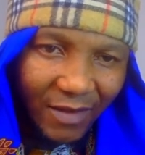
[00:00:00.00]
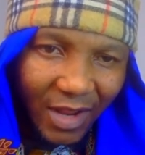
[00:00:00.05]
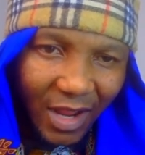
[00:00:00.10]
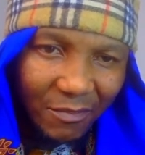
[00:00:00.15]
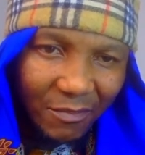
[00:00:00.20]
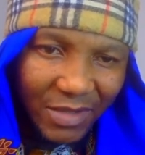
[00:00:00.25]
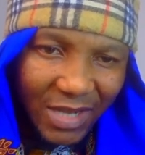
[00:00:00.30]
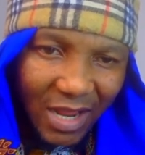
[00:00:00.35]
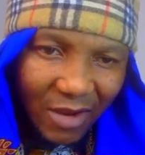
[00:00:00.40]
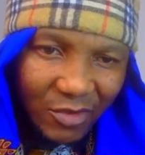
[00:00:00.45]

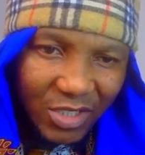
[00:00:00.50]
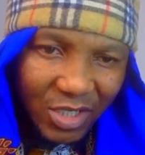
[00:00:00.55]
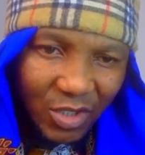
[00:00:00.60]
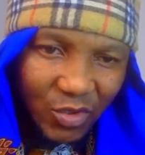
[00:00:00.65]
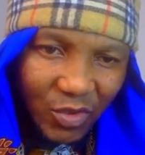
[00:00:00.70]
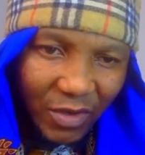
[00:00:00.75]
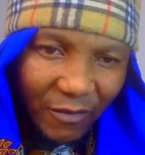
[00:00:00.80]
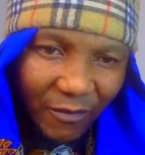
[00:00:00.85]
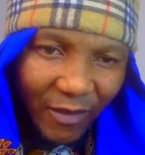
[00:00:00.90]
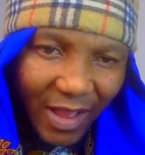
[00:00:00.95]
Come down, say
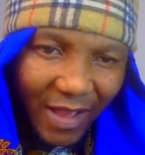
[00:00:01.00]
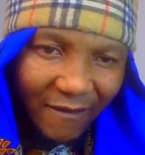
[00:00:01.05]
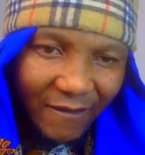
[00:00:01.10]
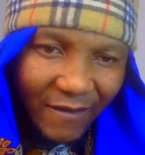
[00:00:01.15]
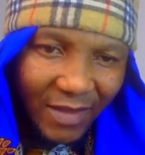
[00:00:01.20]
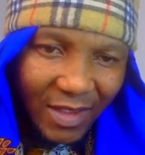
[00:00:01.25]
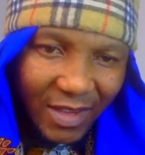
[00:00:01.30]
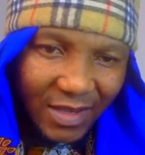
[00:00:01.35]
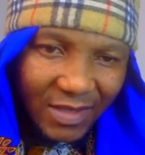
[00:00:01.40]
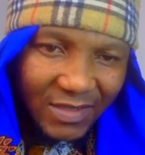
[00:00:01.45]
25.
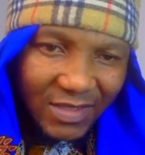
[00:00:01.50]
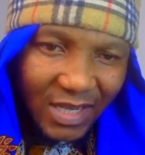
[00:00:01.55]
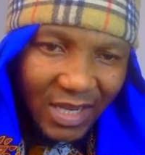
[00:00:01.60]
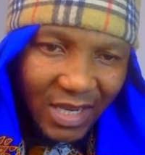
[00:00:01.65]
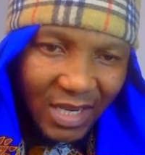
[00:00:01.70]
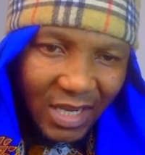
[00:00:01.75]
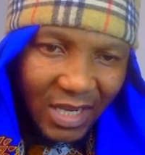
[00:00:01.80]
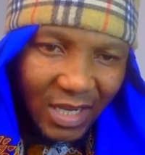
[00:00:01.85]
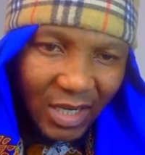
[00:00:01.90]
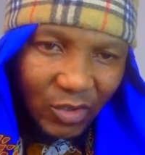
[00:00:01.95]

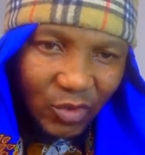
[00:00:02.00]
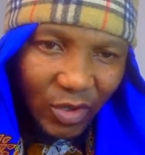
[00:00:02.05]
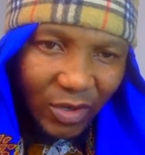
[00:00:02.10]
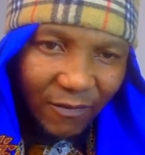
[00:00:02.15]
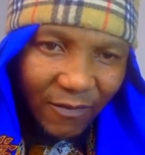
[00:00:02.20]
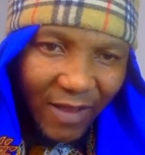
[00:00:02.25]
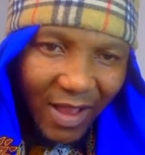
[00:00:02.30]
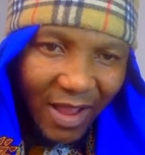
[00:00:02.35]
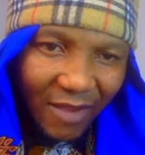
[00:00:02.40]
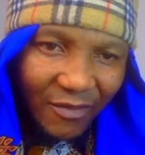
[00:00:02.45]
Say
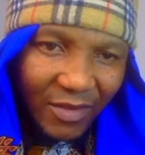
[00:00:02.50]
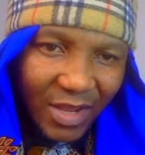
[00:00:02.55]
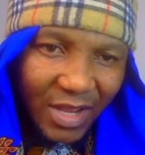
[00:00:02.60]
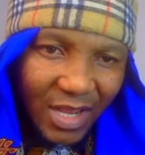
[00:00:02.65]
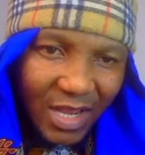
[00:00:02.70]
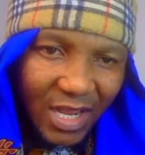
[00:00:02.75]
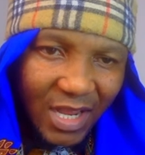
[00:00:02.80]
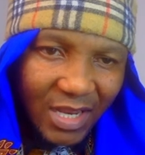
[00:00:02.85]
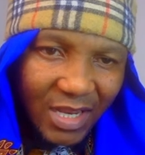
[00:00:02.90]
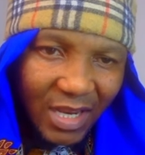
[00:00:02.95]
25,
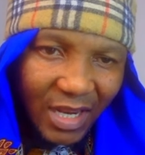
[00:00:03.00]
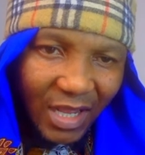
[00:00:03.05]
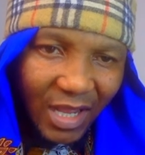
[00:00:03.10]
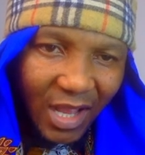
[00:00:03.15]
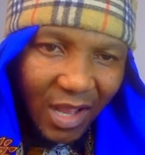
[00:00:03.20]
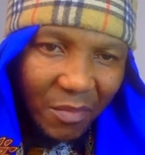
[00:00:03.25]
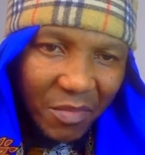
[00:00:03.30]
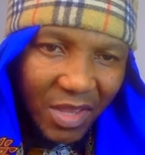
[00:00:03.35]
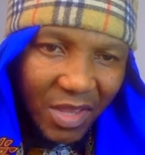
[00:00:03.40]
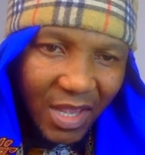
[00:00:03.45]
and then
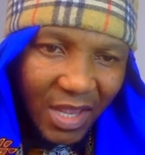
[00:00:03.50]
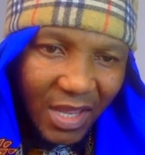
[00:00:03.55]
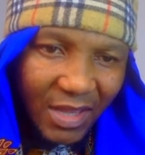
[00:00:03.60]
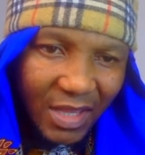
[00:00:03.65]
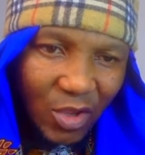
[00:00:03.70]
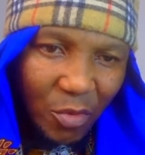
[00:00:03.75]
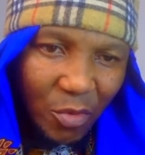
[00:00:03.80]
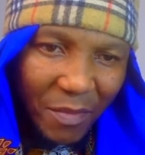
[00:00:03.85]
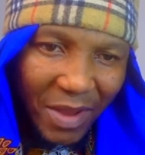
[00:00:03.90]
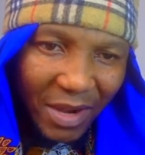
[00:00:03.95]
come here, and
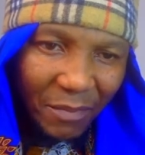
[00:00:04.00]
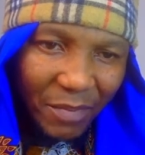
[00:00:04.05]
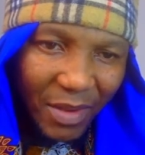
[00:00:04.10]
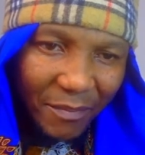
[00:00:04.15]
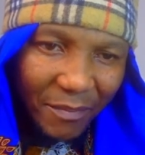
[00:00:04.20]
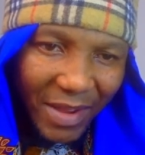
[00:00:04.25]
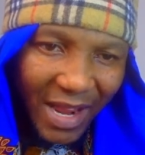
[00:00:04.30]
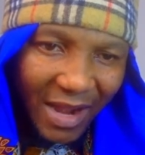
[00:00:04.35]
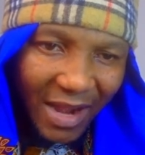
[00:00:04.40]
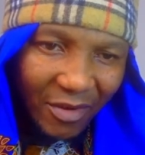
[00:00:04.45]
then you multiply
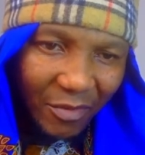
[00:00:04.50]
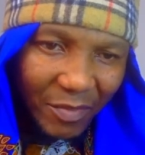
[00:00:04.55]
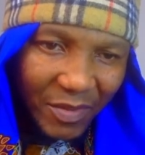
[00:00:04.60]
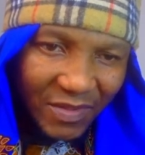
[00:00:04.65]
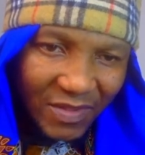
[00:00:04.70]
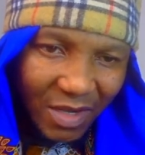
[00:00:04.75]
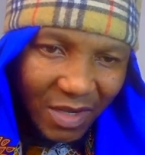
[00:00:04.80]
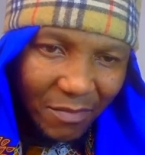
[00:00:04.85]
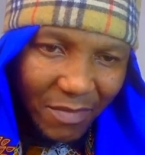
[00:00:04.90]
by 100%.